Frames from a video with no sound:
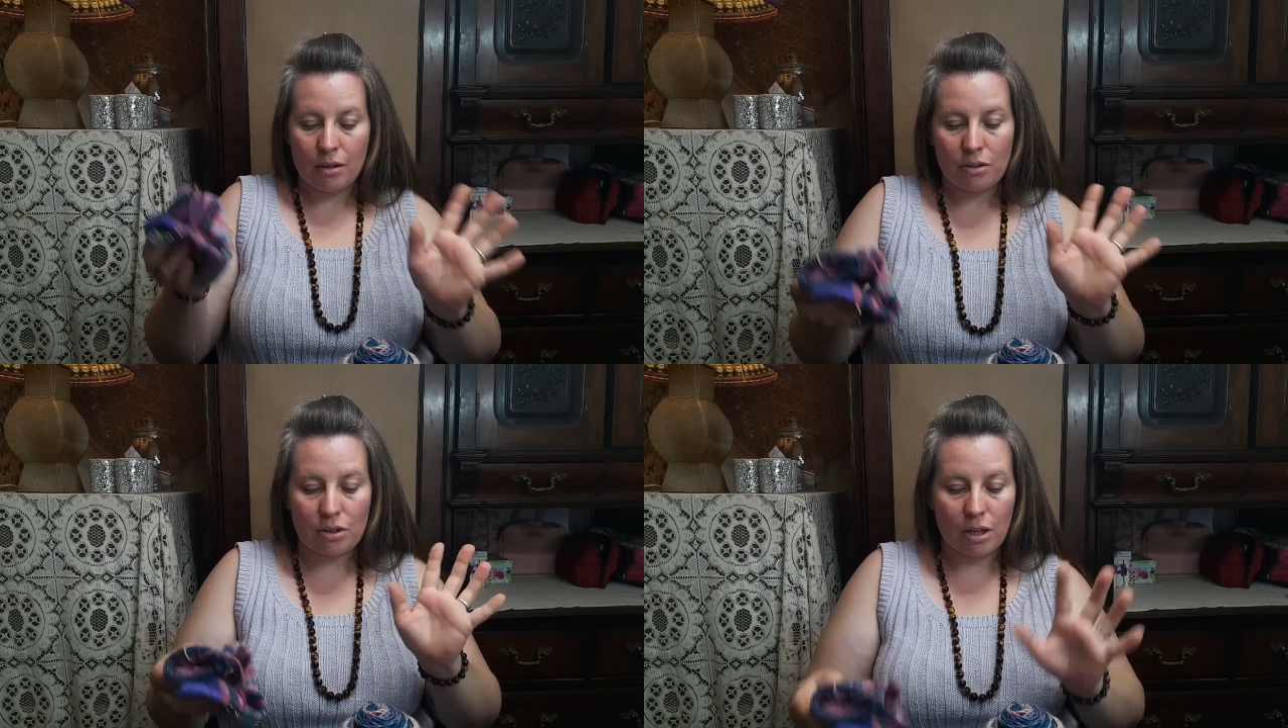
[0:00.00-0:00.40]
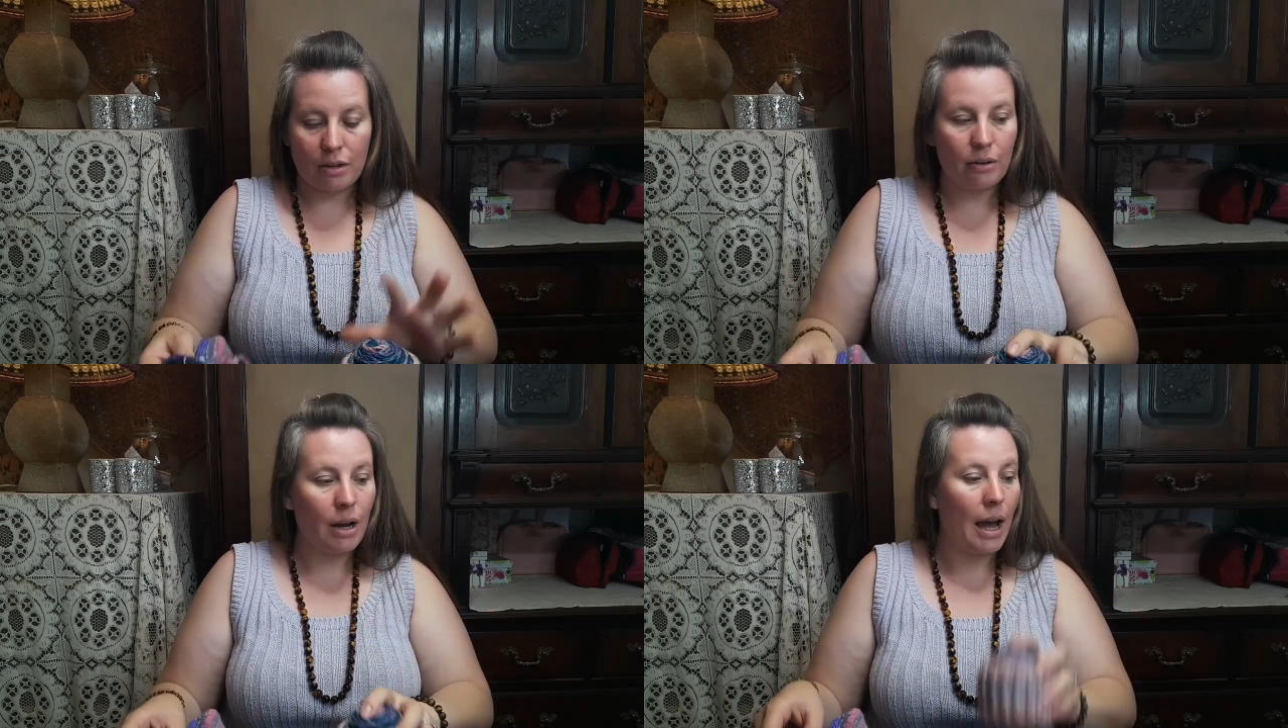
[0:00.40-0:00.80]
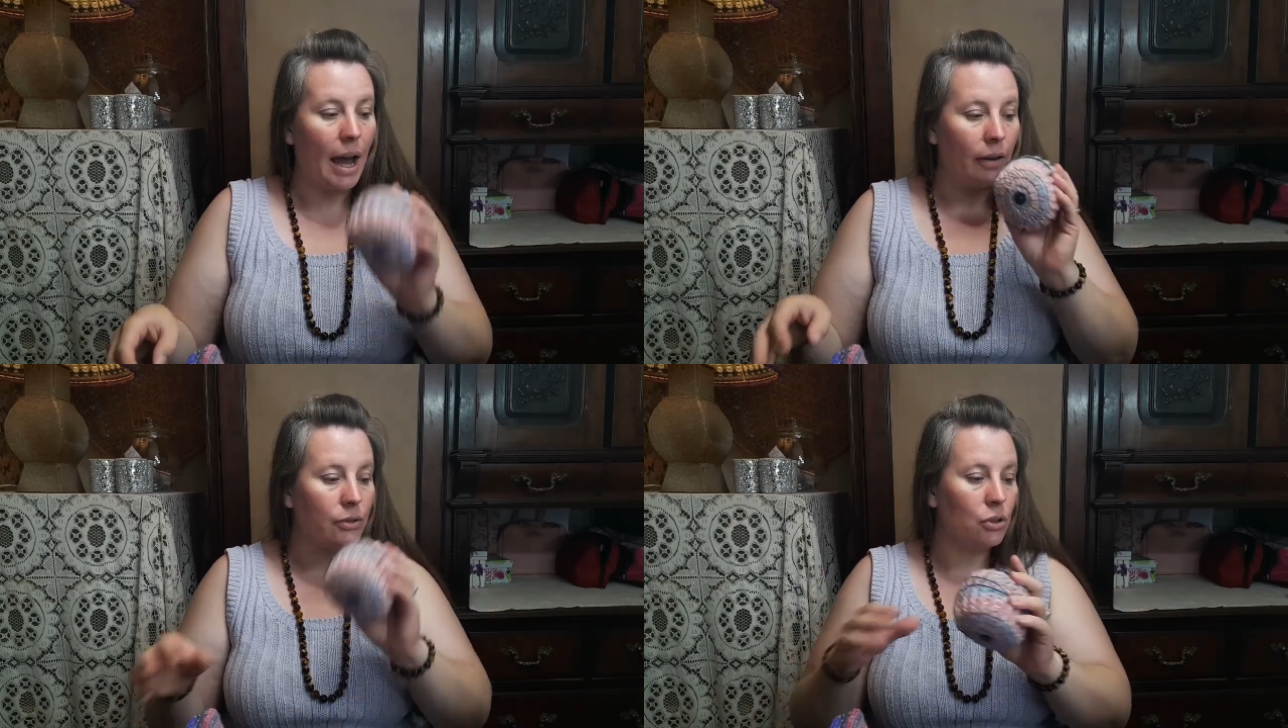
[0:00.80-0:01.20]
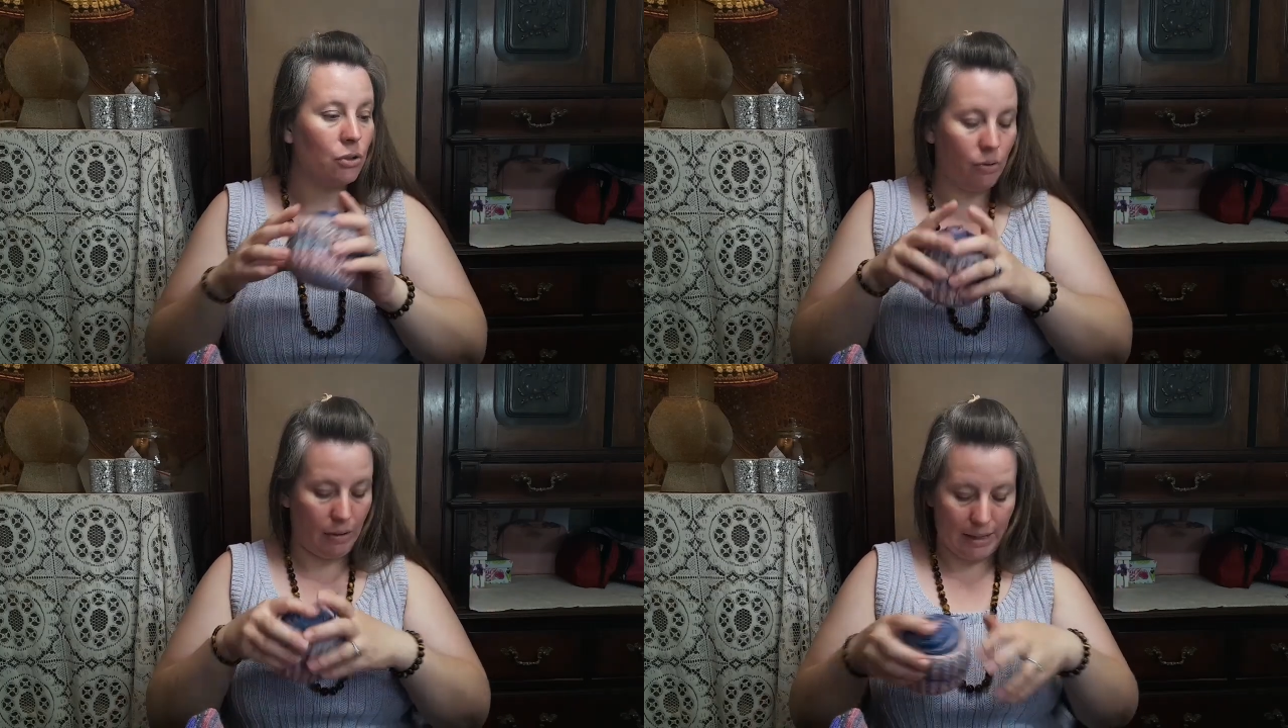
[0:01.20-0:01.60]
So I have to
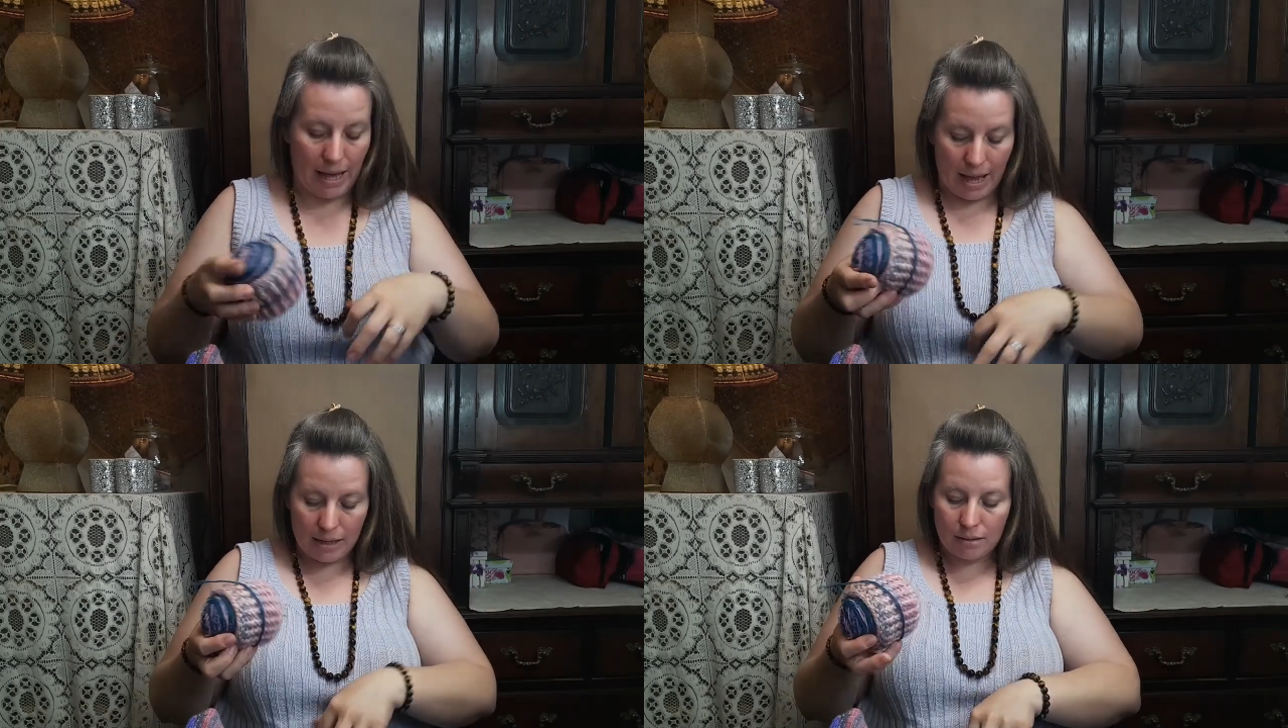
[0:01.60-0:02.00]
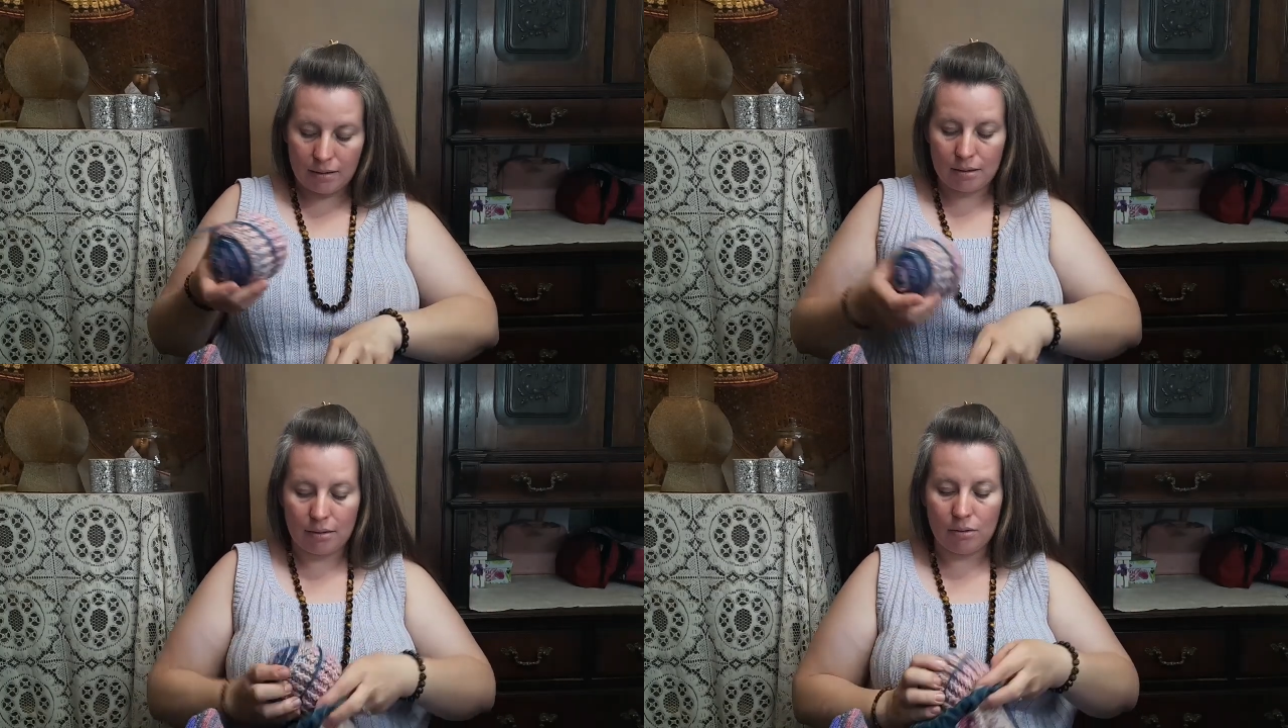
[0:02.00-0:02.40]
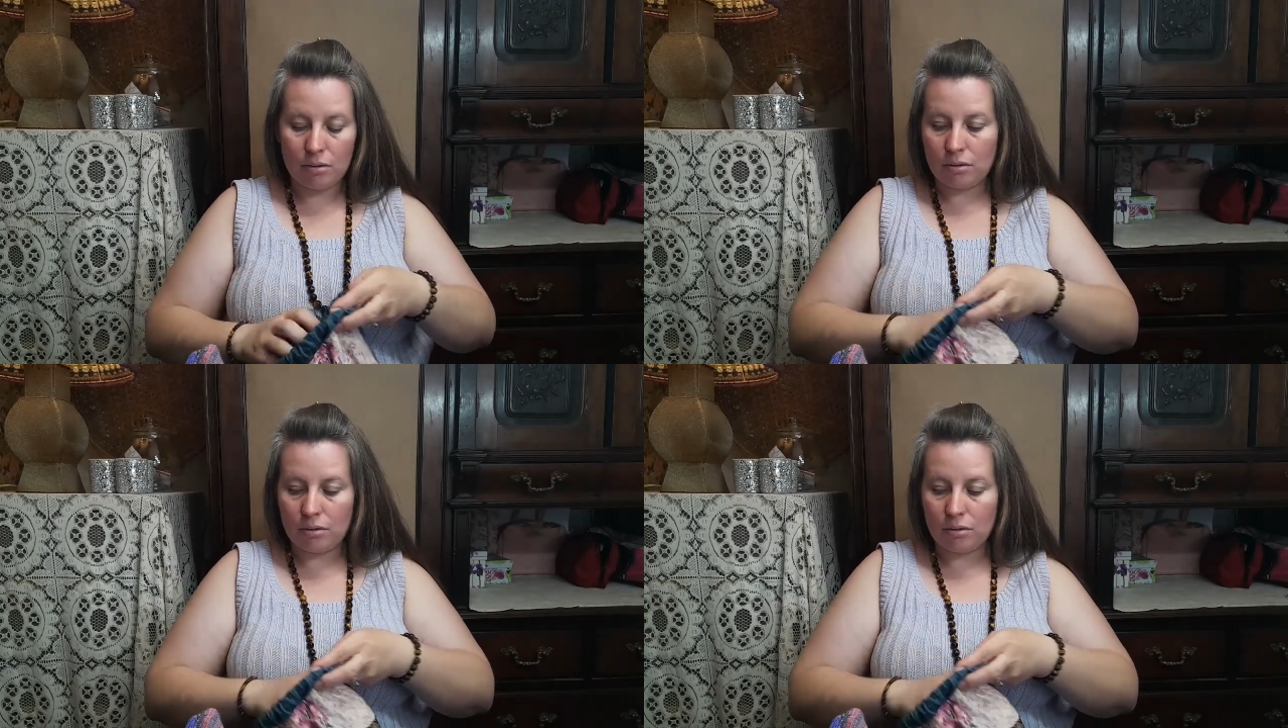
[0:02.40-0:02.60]
do that still